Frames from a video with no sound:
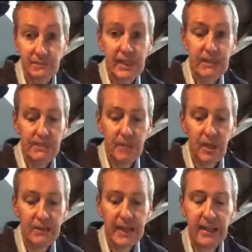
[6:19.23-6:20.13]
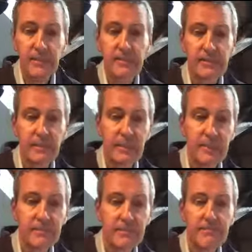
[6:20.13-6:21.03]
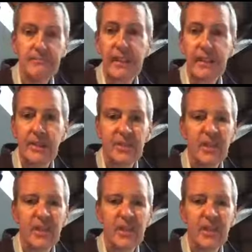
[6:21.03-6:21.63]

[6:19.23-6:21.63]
that's part of our um, our gift.